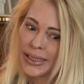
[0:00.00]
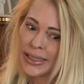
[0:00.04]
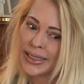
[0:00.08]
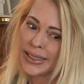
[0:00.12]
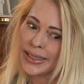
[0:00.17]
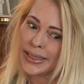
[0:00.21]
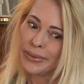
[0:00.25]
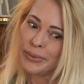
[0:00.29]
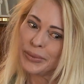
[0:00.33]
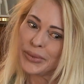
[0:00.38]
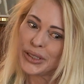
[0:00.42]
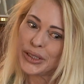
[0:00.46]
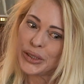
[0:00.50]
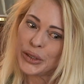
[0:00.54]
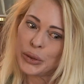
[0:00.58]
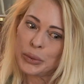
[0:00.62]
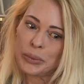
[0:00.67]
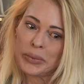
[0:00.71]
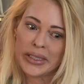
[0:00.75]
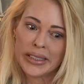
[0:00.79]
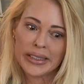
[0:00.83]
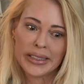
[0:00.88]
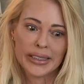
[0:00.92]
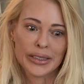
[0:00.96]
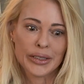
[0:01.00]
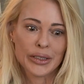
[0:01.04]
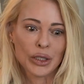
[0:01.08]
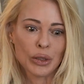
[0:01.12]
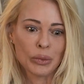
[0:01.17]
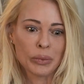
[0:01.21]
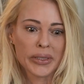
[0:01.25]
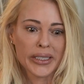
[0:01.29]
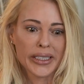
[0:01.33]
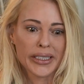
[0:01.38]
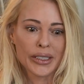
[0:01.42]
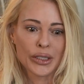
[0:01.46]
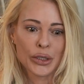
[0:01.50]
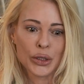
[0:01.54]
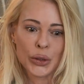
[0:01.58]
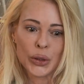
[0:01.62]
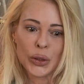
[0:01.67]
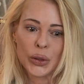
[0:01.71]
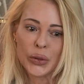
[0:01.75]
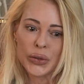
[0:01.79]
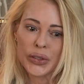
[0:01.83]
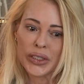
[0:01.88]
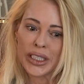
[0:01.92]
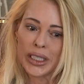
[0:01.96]
assuming that there'll be
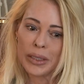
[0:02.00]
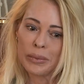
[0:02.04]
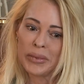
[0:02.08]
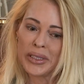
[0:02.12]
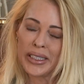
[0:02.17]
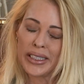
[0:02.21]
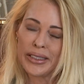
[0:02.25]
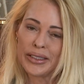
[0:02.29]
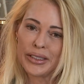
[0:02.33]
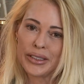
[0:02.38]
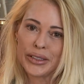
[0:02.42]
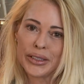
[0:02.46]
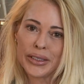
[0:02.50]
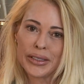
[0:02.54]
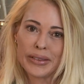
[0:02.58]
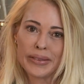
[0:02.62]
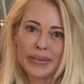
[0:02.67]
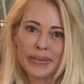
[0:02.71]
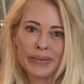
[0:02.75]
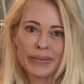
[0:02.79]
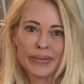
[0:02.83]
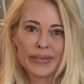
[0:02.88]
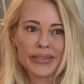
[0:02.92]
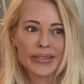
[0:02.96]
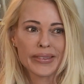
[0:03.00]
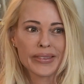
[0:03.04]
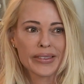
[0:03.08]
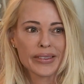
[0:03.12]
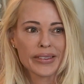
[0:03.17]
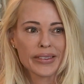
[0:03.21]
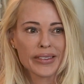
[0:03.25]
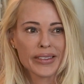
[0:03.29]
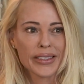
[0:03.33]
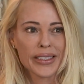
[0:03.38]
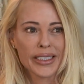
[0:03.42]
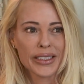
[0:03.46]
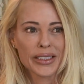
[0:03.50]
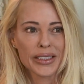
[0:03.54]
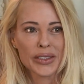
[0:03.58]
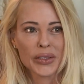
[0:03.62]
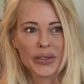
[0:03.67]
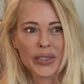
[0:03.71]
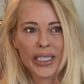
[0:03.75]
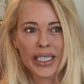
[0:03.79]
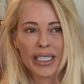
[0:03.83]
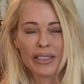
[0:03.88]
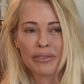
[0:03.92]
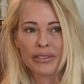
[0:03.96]
girls coming into his
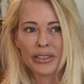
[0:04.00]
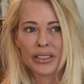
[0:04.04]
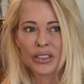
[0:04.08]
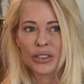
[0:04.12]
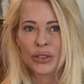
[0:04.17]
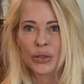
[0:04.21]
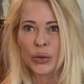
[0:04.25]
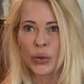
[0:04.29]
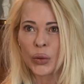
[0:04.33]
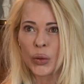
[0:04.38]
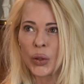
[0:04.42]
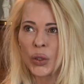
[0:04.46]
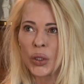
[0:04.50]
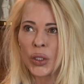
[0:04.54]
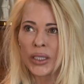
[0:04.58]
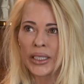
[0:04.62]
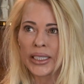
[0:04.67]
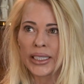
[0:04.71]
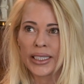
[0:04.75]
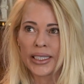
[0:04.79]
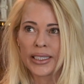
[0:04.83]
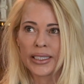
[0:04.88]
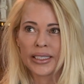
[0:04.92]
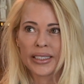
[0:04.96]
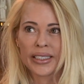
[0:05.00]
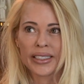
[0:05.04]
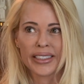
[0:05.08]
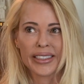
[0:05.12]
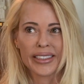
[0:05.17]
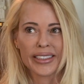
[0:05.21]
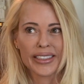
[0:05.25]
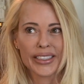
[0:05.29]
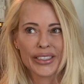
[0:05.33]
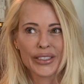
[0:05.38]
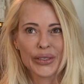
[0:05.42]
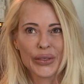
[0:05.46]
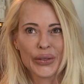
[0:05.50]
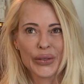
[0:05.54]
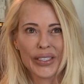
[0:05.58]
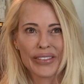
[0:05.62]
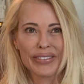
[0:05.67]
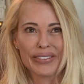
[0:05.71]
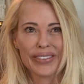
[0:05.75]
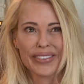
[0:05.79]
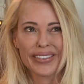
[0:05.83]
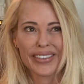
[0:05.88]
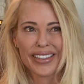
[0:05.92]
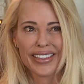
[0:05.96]
life at school, and
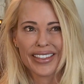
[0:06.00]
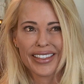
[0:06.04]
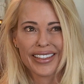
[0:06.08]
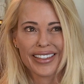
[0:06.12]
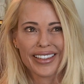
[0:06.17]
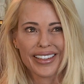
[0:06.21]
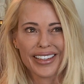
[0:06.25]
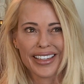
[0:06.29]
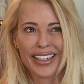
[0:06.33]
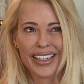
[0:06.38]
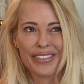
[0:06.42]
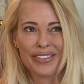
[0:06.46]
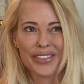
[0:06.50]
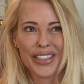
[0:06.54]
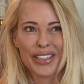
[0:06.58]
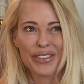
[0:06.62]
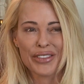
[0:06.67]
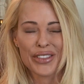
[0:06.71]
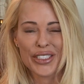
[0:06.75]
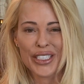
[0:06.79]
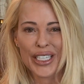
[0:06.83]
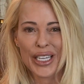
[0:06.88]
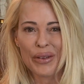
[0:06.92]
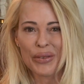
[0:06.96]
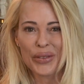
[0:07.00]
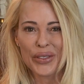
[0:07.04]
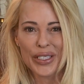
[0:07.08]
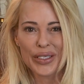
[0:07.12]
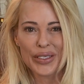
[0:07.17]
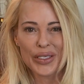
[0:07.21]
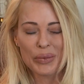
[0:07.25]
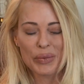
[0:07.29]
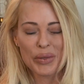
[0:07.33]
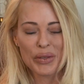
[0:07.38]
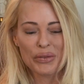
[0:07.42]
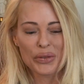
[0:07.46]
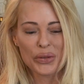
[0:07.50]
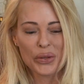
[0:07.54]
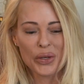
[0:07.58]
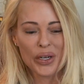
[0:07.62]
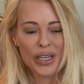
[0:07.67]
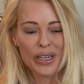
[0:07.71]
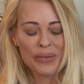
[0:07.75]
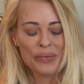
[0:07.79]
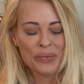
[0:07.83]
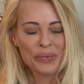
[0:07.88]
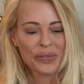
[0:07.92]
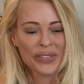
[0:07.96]
I've never dealt with this
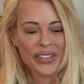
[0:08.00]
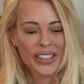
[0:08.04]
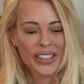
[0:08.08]
before.